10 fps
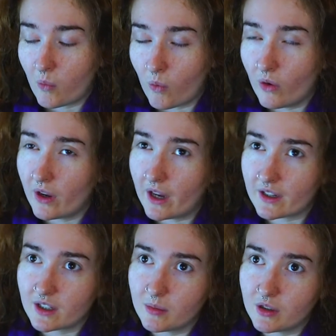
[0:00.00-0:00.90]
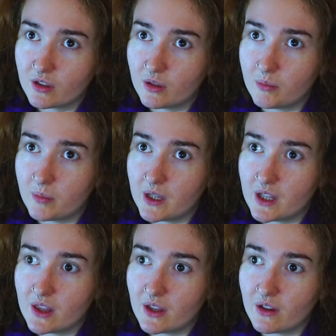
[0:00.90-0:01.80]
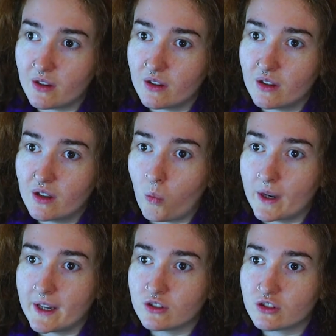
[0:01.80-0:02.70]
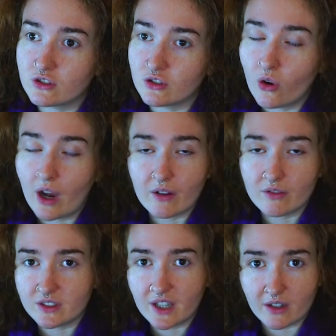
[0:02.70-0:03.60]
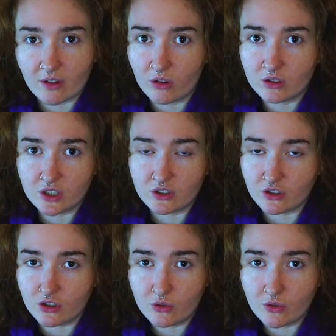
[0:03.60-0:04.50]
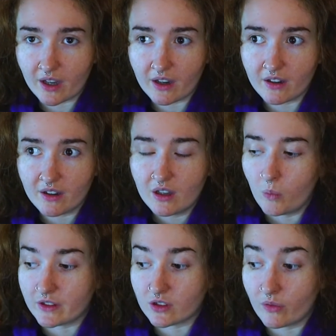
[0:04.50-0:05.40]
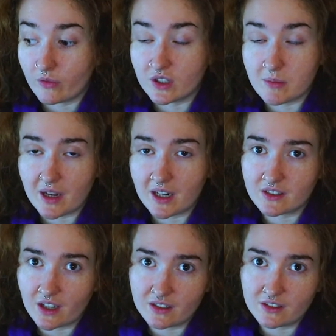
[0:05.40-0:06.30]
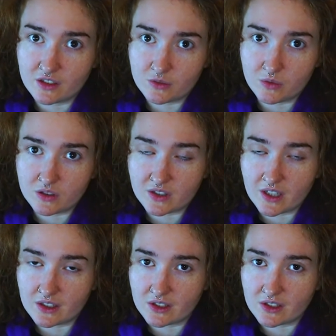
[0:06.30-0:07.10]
one argument could be that we just don't have the technology to do that, which obviously many scientists would say